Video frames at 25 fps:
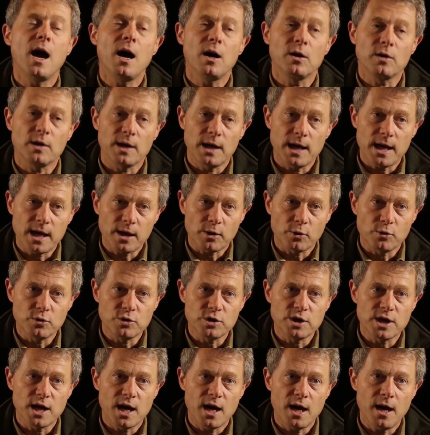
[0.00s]
And
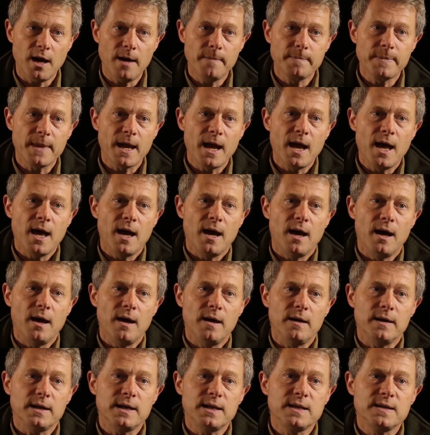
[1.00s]
Lerugien
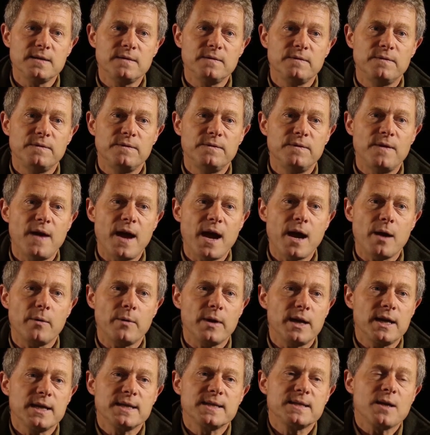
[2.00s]

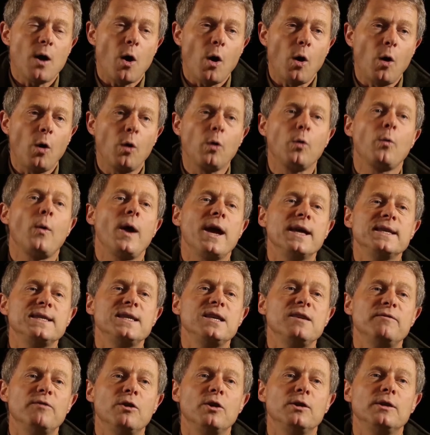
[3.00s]
is
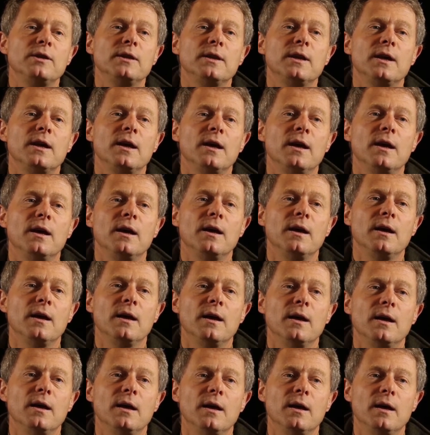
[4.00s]
always, even
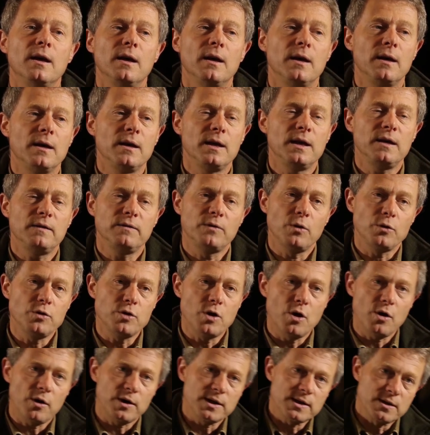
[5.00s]
if the
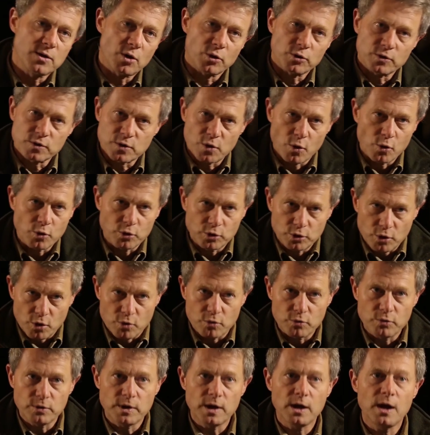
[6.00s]
year is not so
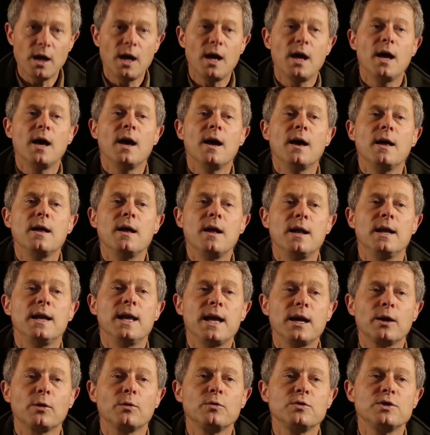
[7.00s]
good,
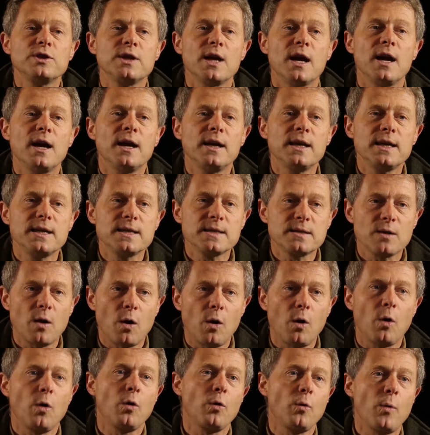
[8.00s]
Lerugien is
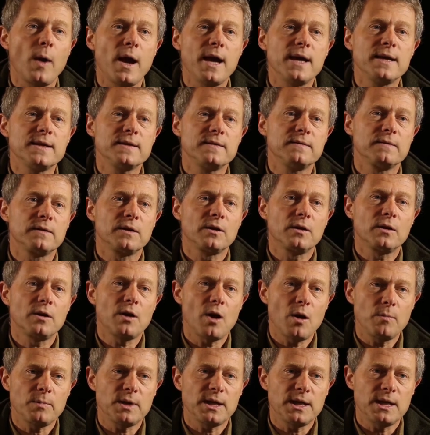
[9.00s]
always
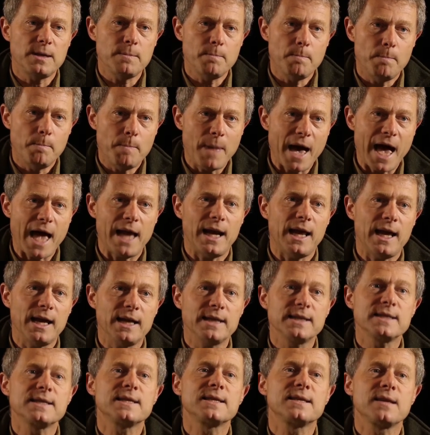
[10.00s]
completely
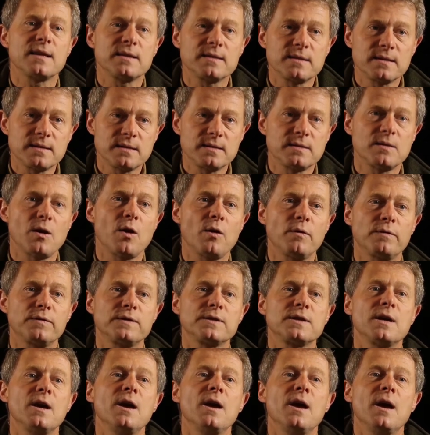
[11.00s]
balanced,
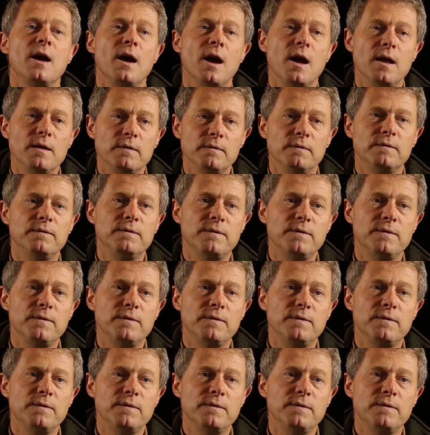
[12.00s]
soft, and